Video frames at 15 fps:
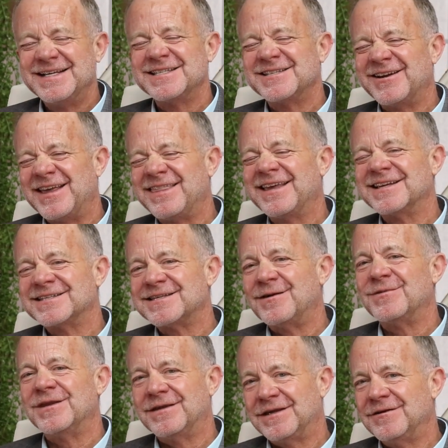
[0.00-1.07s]
So I think it's
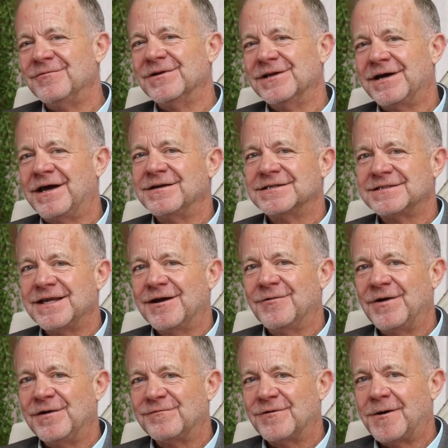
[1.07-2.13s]
something that you really ought to stay
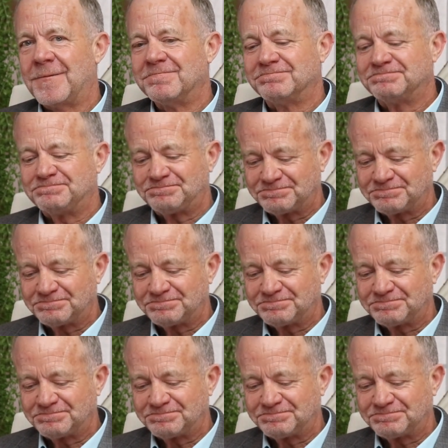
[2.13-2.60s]
away from.